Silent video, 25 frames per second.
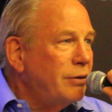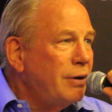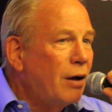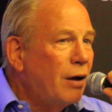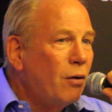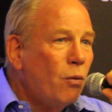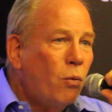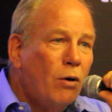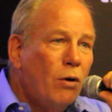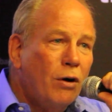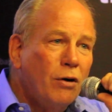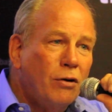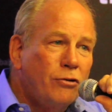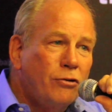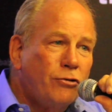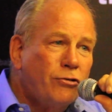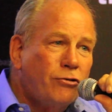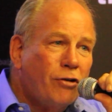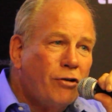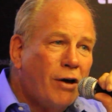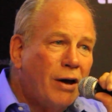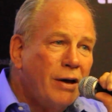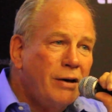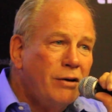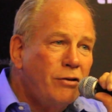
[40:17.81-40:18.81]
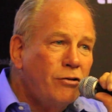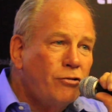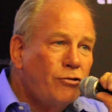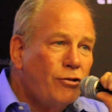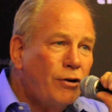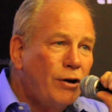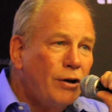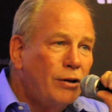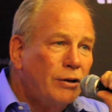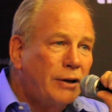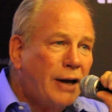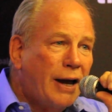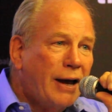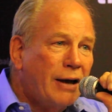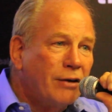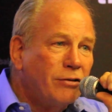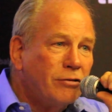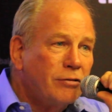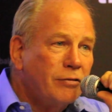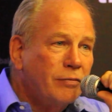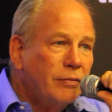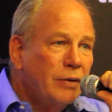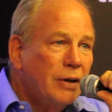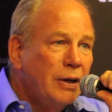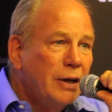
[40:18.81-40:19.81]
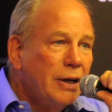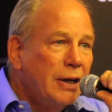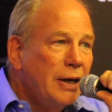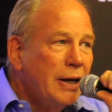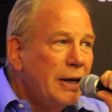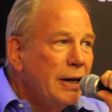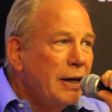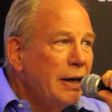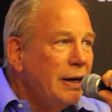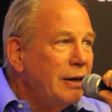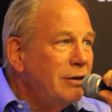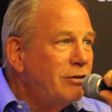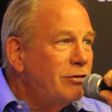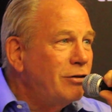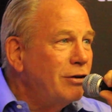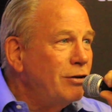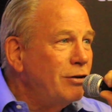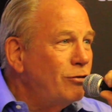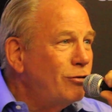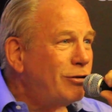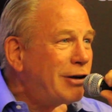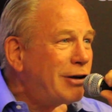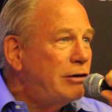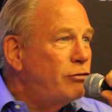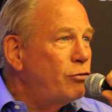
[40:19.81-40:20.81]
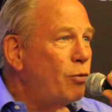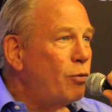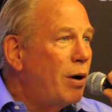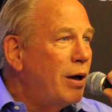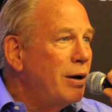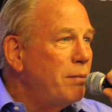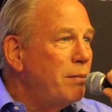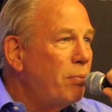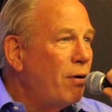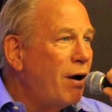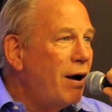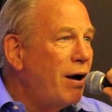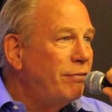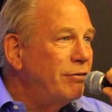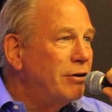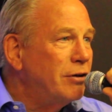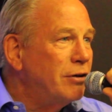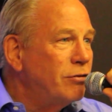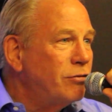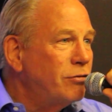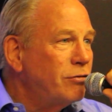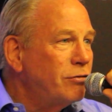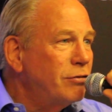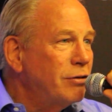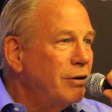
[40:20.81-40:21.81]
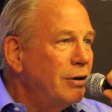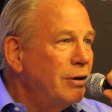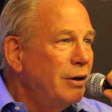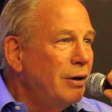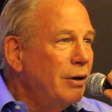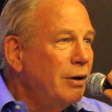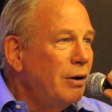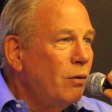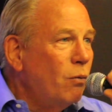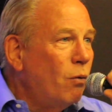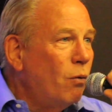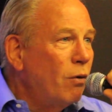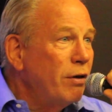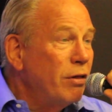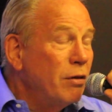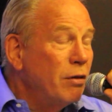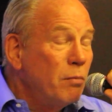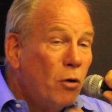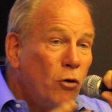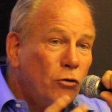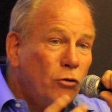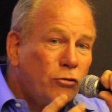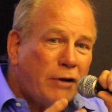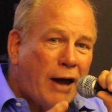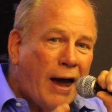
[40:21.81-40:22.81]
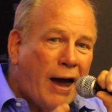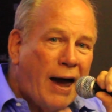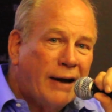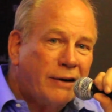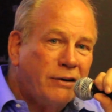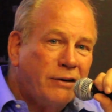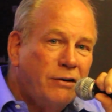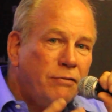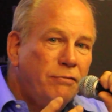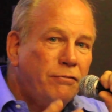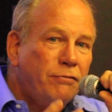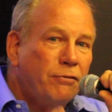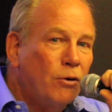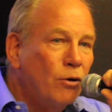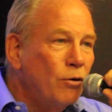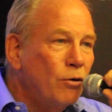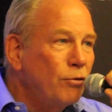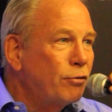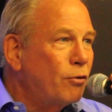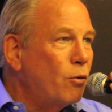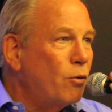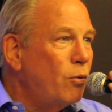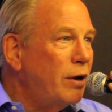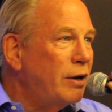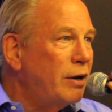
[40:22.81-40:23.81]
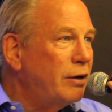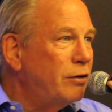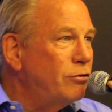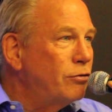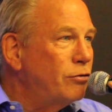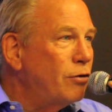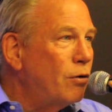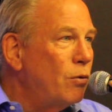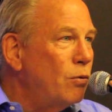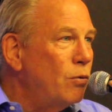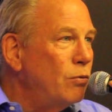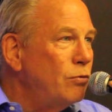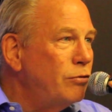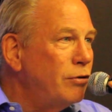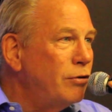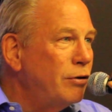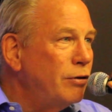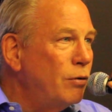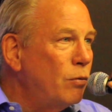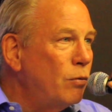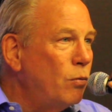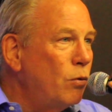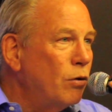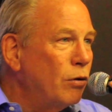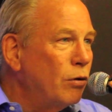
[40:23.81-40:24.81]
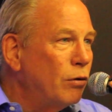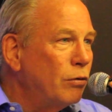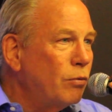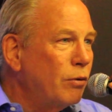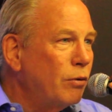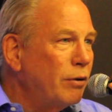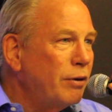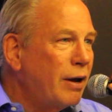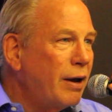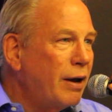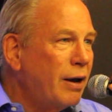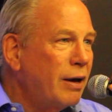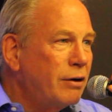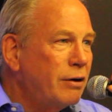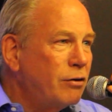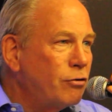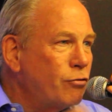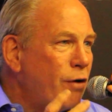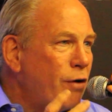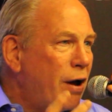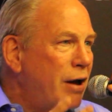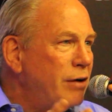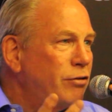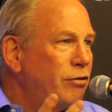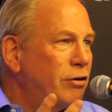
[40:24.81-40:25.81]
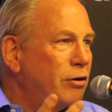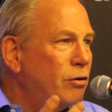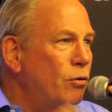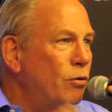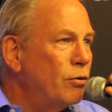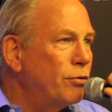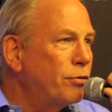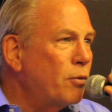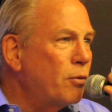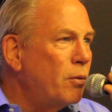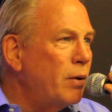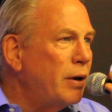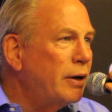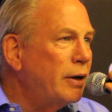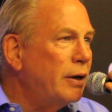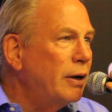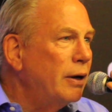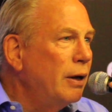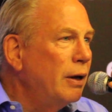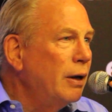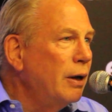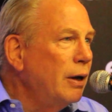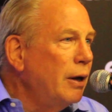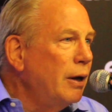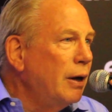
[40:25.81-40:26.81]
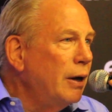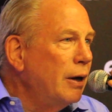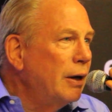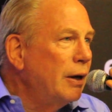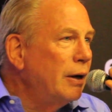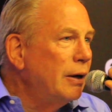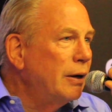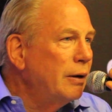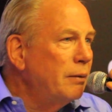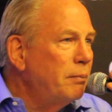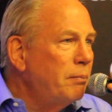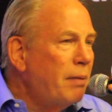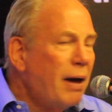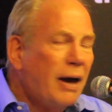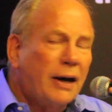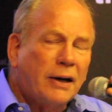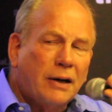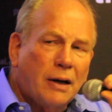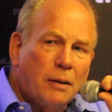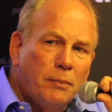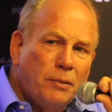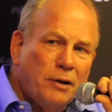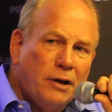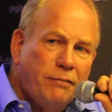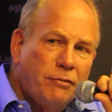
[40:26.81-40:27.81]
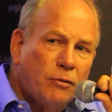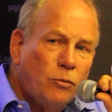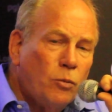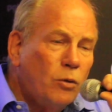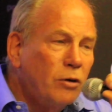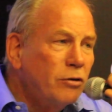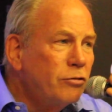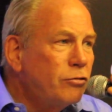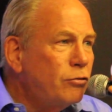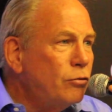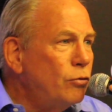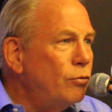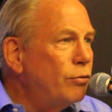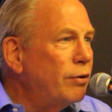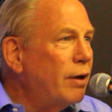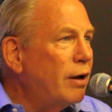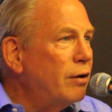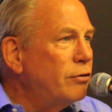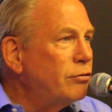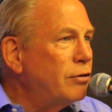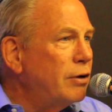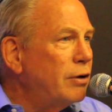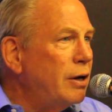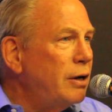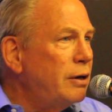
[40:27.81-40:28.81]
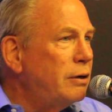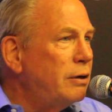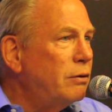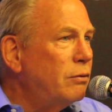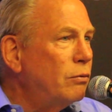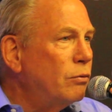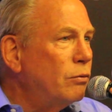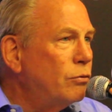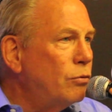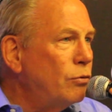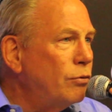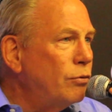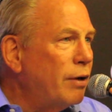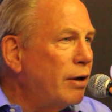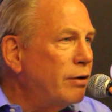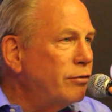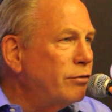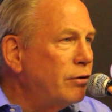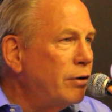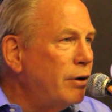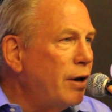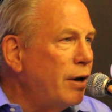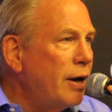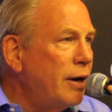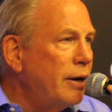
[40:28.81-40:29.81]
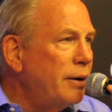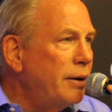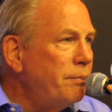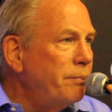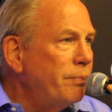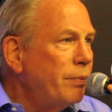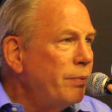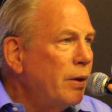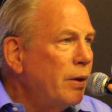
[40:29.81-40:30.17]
Now, where is China's shale gas? It's in Sichuan province, one of the most active earthquake zones in the world, where they had a tragic earthquake back, I believe it was 2008 or 2009.